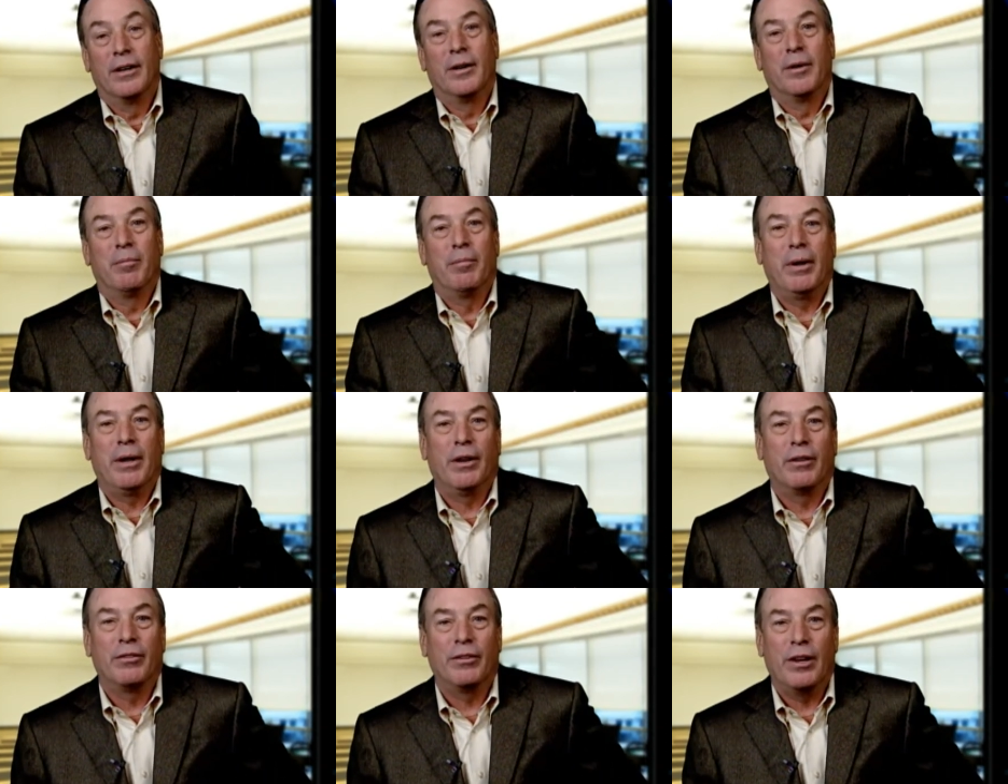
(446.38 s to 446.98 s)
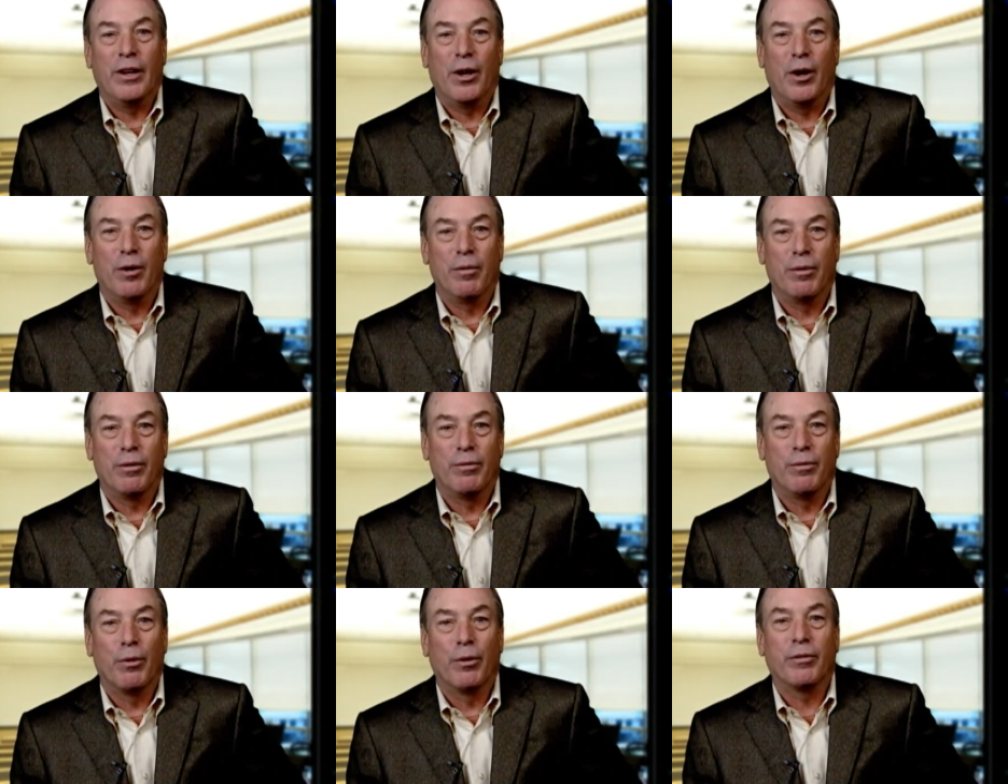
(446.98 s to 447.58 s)
being the CEO of
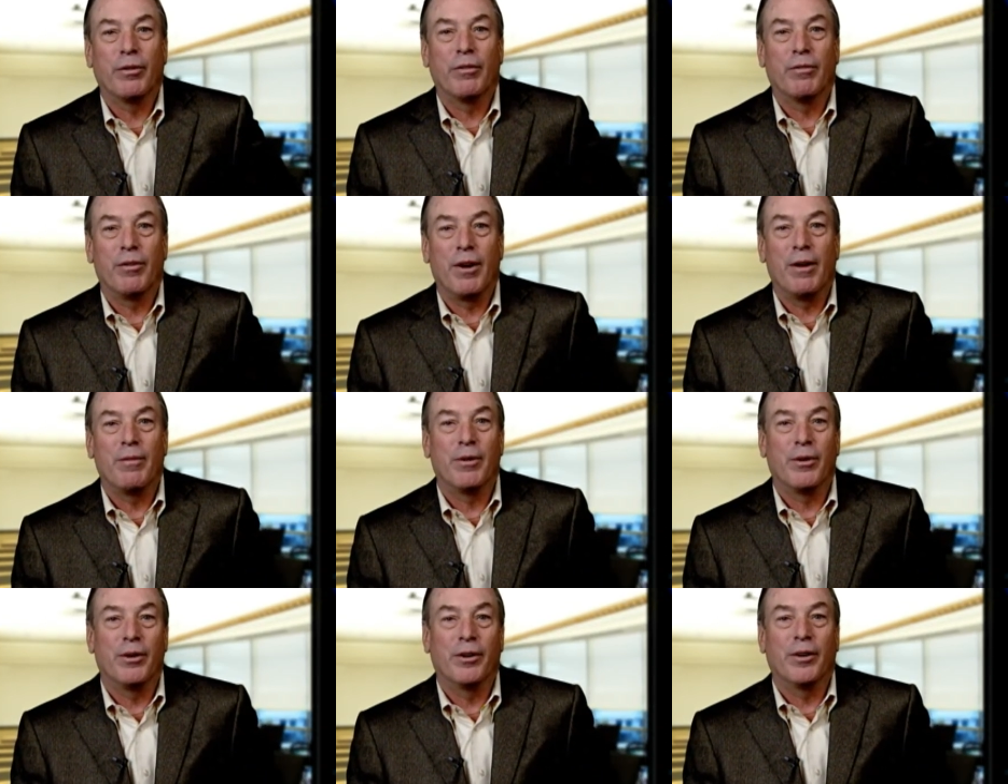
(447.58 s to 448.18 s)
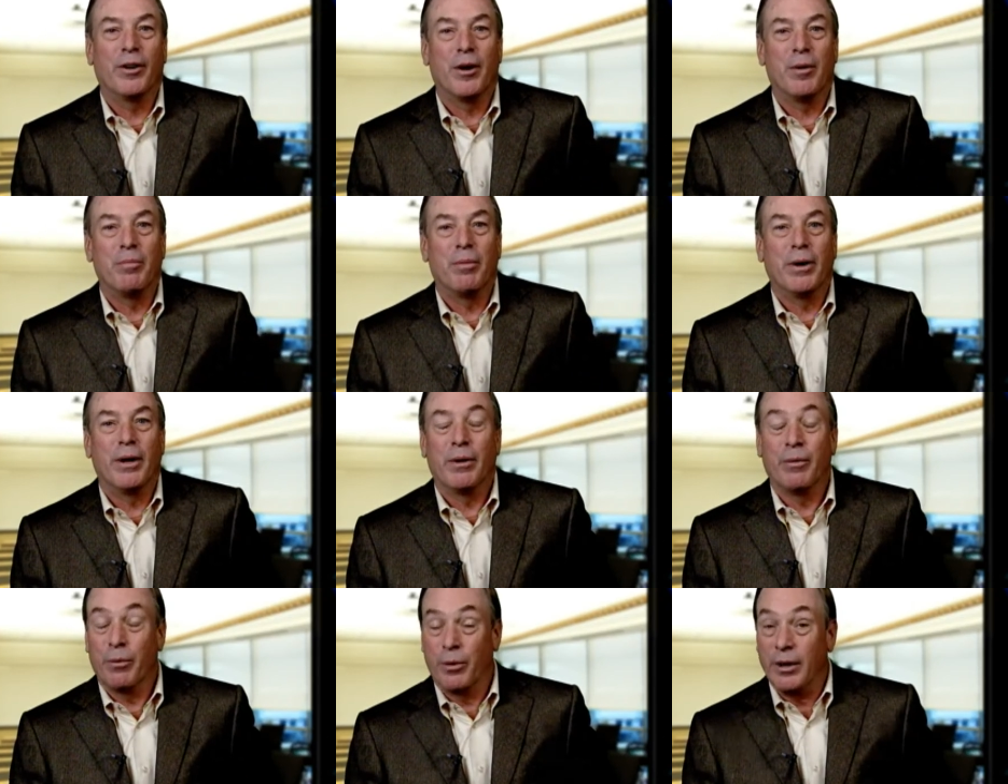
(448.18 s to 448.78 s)
a Fortune 500
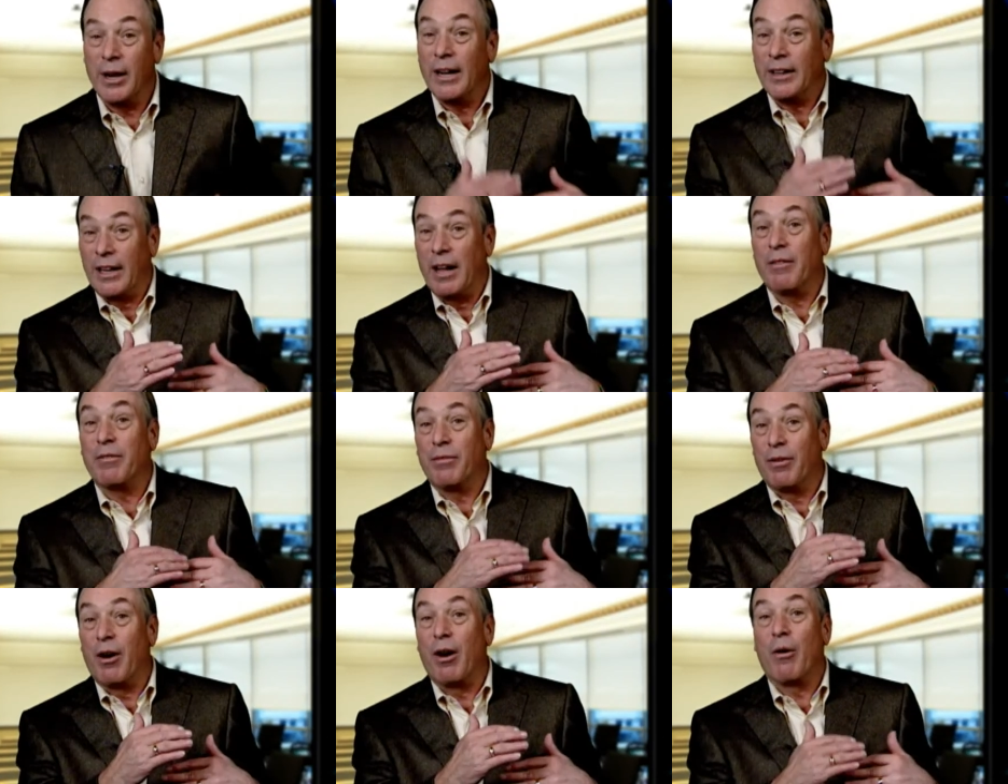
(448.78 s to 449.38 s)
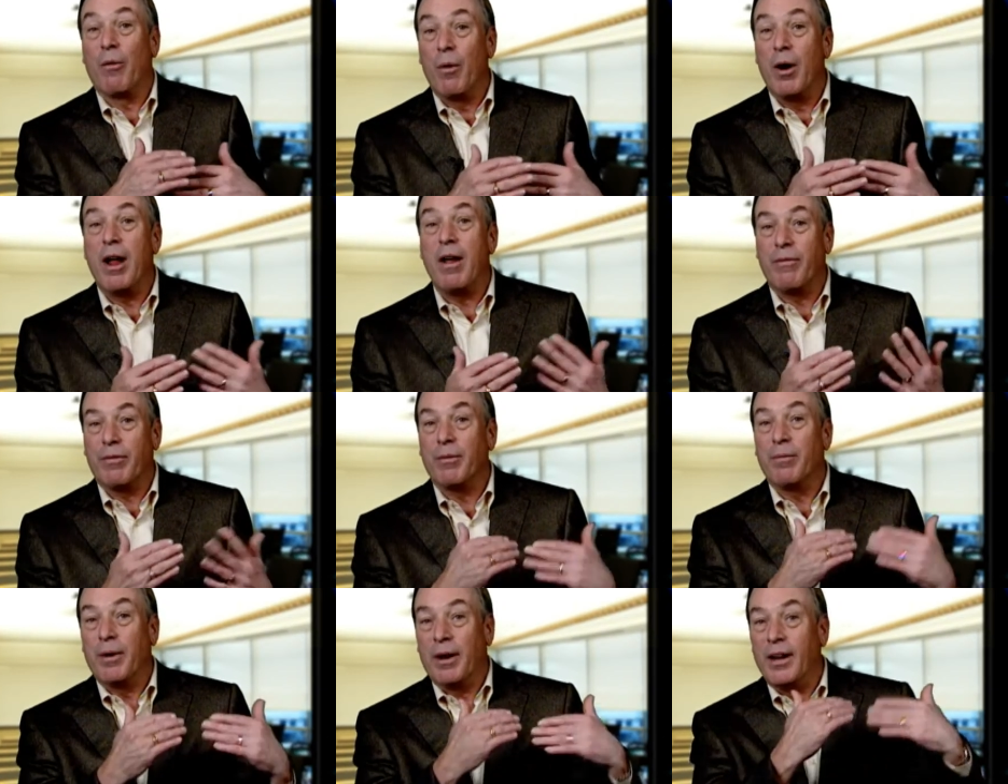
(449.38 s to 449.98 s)
company. And we're not that far away
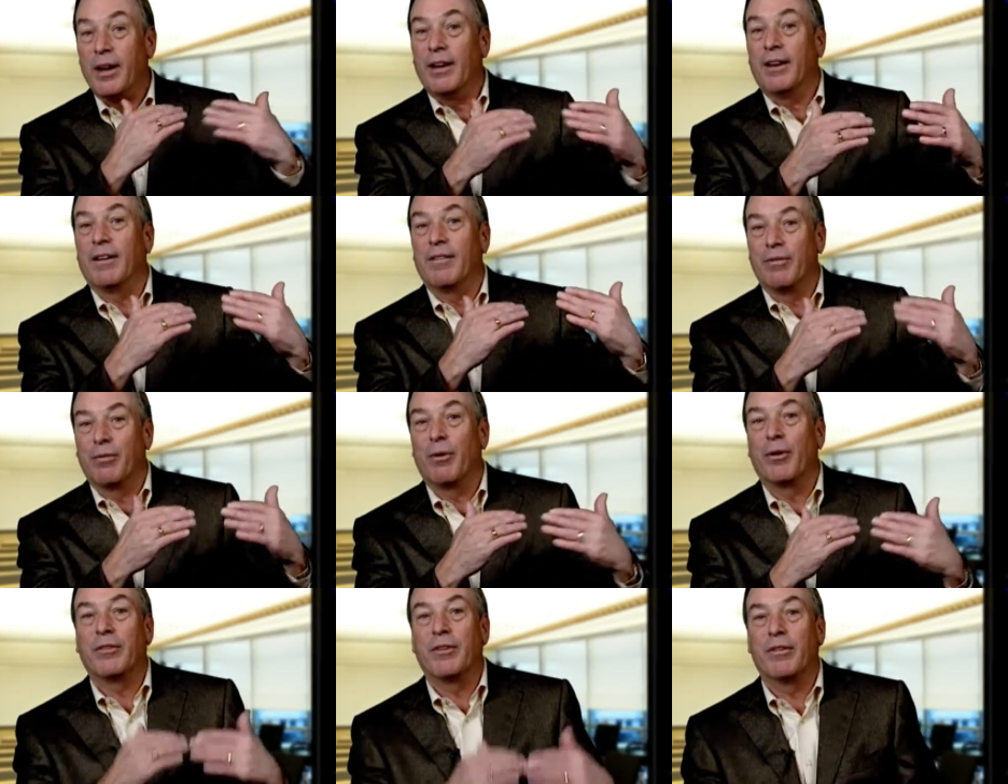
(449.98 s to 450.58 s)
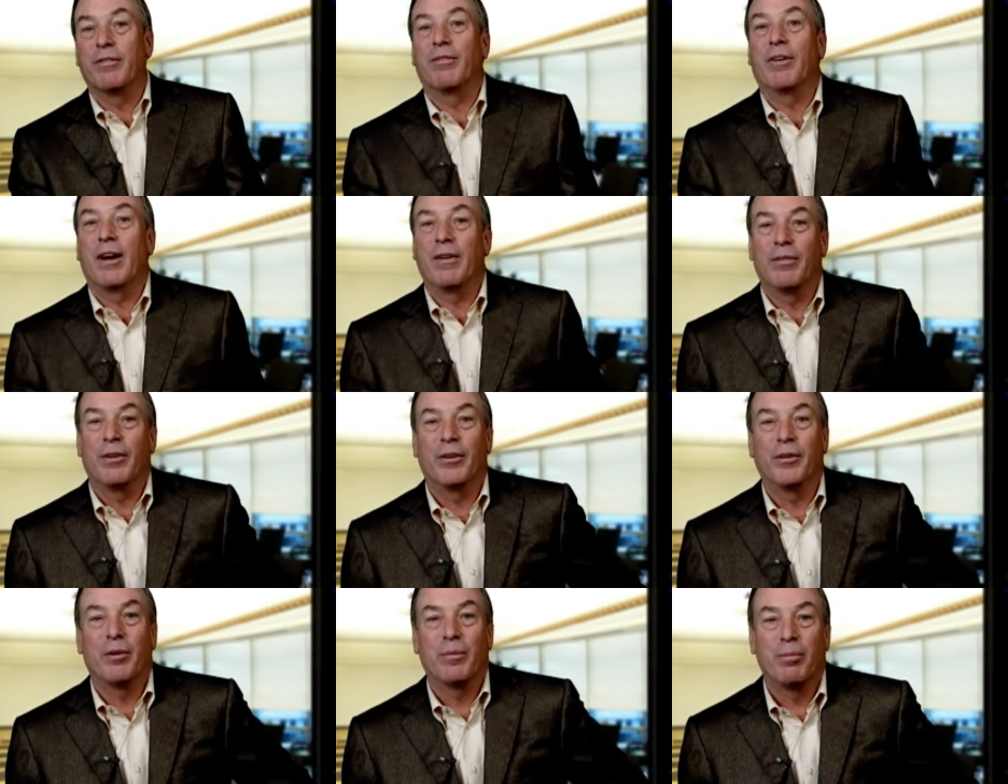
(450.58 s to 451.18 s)
from hitting the Fortune
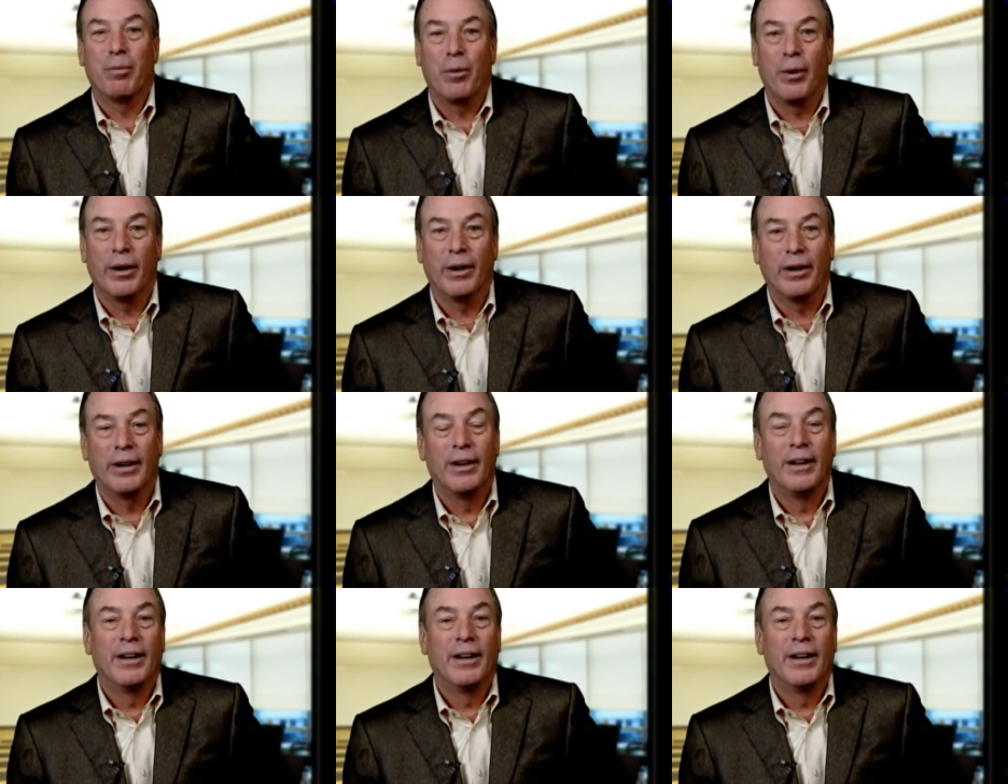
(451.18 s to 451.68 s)
500 point.